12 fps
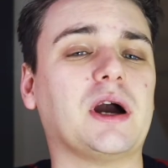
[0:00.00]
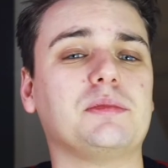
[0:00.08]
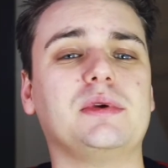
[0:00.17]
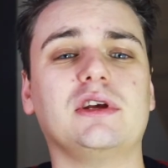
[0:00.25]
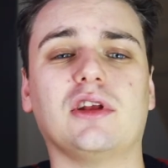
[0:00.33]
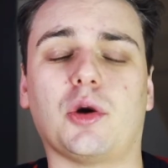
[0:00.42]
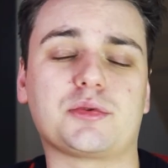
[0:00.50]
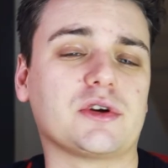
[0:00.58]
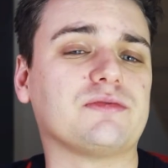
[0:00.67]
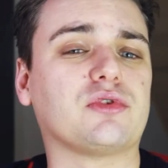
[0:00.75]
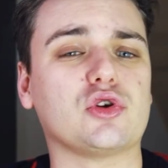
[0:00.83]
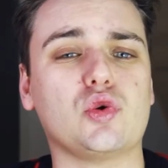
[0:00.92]
might be an
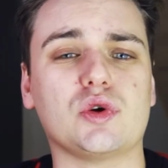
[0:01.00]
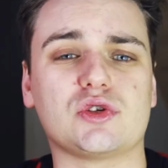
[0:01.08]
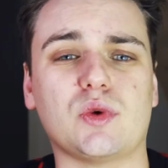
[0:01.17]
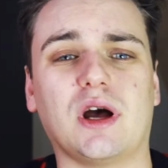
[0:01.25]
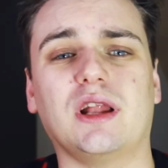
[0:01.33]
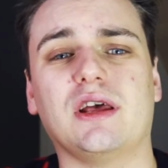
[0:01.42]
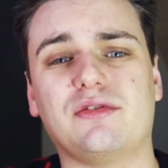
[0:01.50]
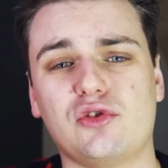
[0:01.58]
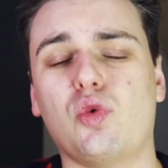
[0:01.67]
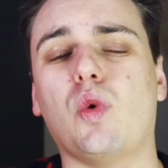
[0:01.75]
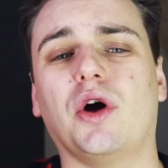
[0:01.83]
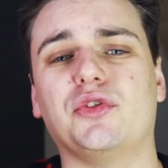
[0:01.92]
option for you as well if
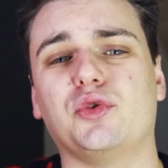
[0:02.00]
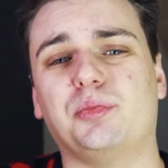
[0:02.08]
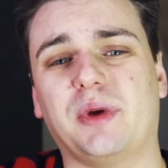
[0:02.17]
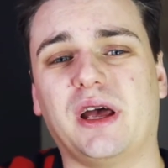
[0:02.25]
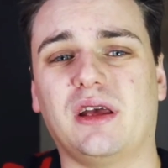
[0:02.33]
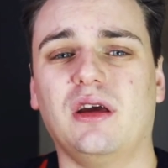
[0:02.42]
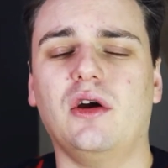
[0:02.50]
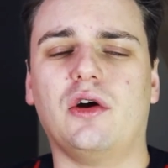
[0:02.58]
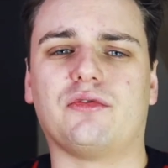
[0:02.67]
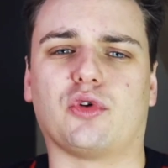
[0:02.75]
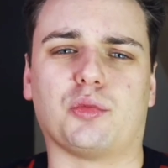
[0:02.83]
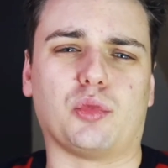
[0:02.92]
you want to pay
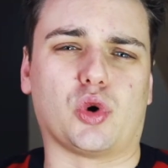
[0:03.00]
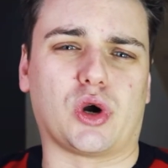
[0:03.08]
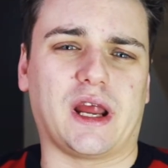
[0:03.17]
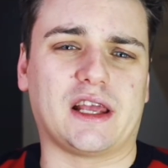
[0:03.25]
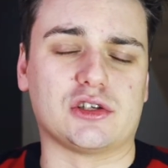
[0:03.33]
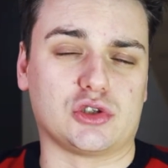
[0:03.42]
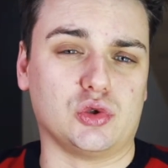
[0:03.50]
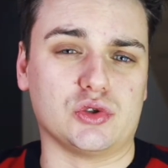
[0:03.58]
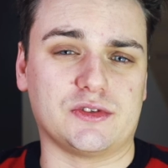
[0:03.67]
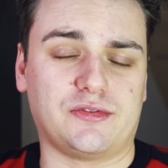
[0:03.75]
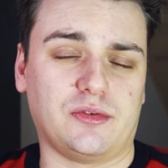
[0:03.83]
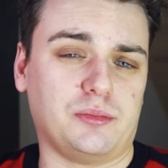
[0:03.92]
for more
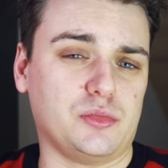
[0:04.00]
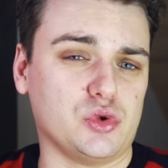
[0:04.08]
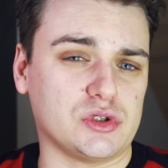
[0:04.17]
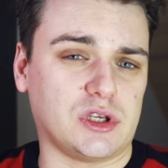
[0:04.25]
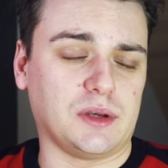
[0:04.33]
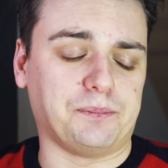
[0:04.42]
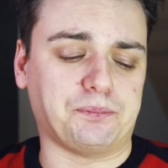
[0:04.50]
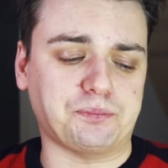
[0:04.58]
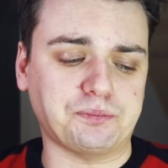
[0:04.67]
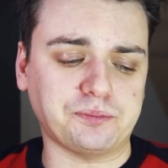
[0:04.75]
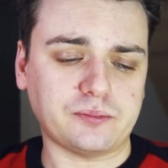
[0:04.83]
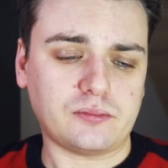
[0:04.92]
exclusive music.
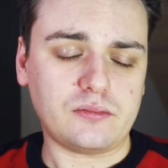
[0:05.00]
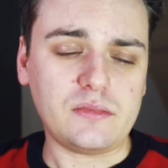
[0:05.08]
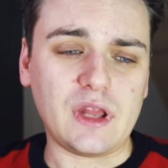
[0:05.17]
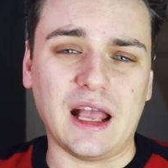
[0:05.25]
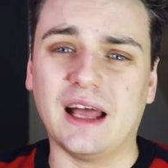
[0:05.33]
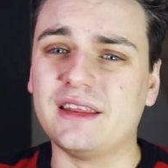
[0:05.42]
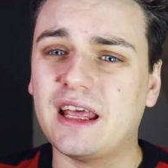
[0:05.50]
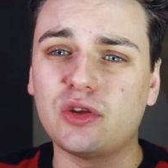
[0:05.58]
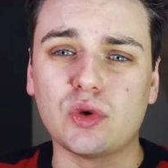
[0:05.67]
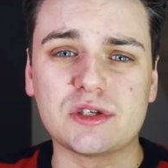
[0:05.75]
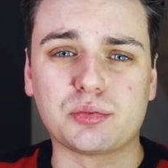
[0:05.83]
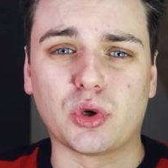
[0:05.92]
And
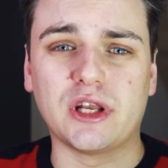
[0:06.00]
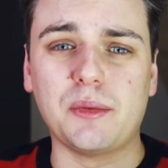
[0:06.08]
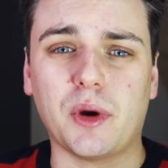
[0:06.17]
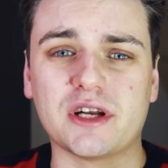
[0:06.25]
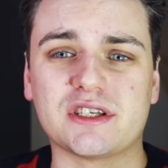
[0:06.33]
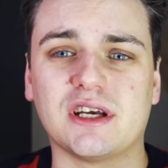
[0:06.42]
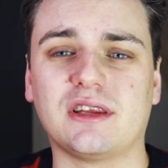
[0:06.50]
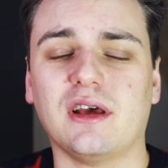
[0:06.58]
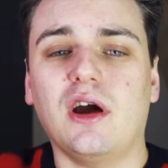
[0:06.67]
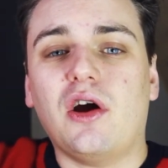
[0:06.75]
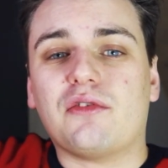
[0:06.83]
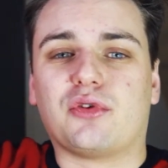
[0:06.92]
that was pretty much it
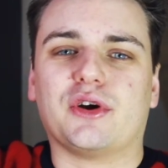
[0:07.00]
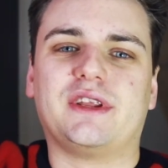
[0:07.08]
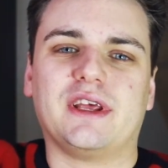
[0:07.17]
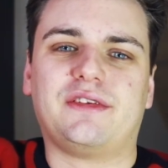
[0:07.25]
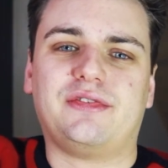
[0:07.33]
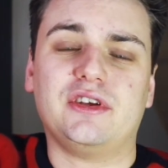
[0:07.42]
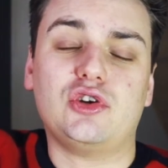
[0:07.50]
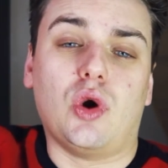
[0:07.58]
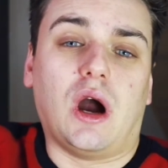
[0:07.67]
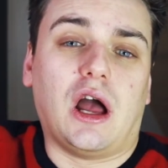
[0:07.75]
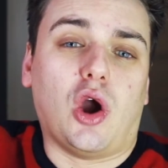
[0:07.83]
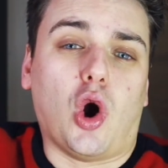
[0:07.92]
for this
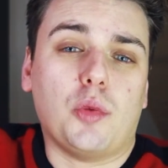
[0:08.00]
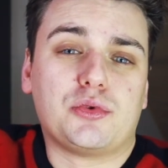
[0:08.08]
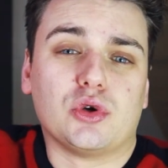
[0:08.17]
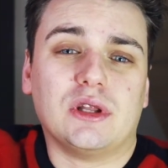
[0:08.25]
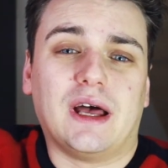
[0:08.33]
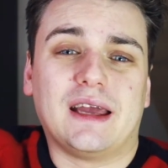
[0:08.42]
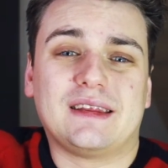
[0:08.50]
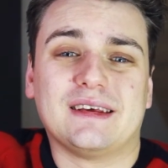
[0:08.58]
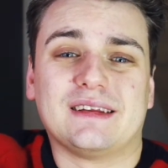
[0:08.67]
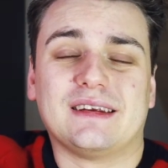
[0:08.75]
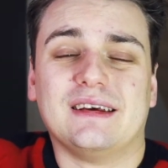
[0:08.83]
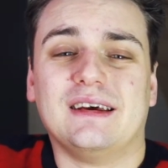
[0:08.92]
video. I hope you liked
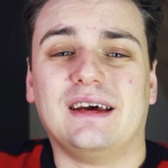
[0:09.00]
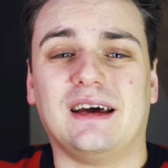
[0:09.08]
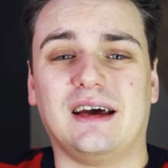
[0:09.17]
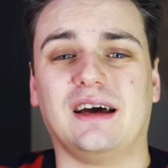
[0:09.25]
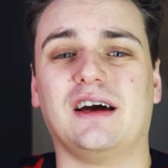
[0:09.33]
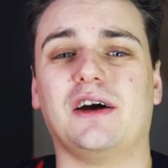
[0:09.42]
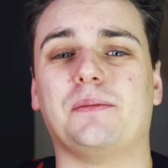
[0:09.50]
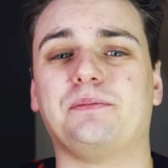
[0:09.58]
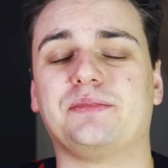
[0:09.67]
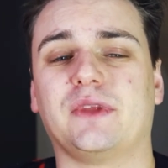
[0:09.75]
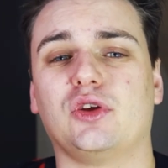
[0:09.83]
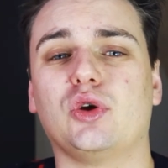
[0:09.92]
it.
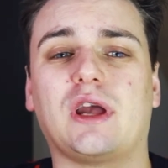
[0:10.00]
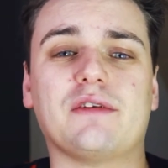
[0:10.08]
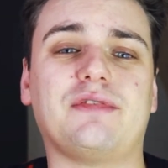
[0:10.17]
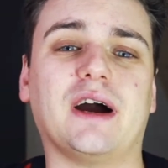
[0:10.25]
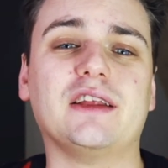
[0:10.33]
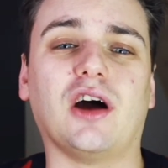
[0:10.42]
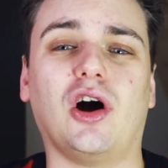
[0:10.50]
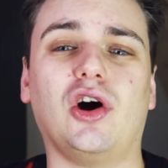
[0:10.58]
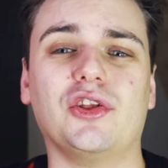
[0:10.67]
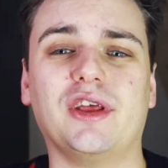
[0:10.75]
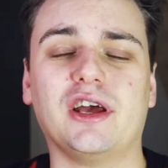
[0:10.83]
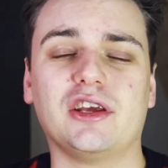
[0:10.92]
You can find
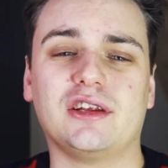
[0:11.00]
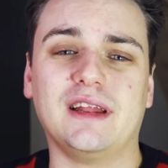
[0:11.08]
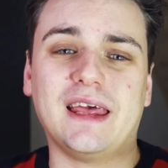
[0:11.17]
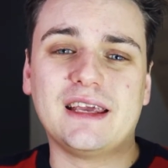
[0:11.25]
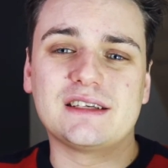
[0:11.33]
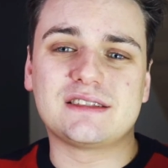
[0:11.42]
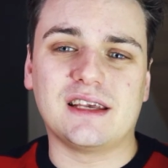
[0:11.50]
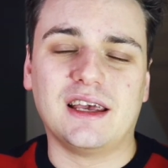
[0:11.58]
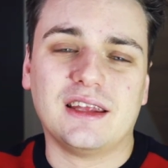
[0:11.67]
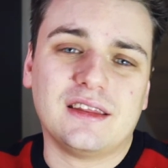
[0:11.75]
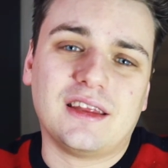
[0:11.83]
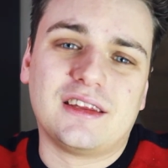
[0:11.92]
all the links
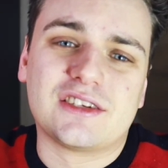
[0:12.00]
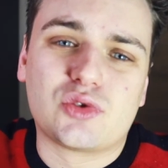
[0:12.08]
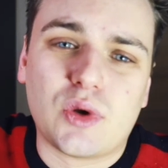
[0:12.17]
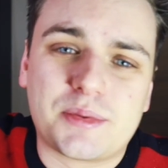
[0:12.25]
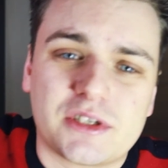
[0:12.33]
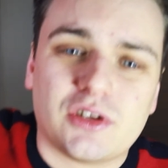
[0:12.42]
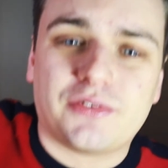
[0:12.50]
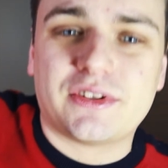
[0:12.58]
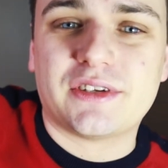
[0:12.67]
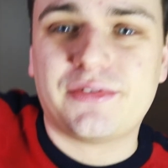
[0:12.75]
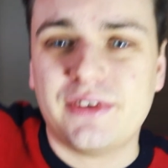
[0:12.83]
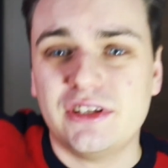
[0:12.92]
in the description of
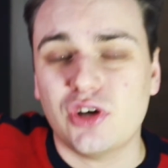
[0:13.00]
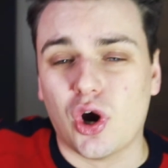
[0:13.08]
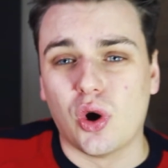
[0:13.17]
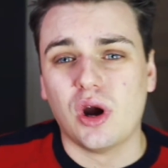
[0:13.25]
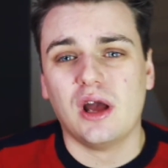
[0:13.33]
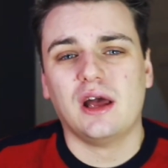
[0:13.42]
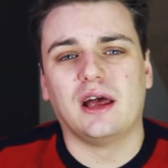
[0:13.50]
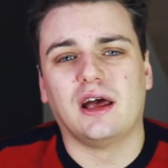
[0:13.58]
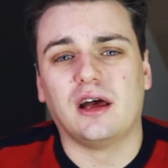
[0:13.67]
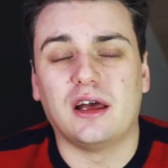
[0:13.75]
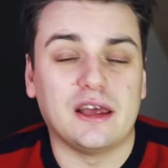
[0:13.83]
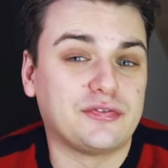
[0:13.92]
this video.
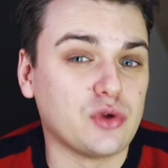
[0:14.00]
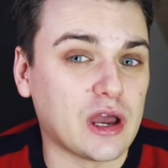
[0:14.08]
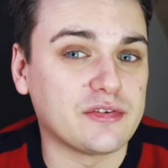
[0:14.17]
If you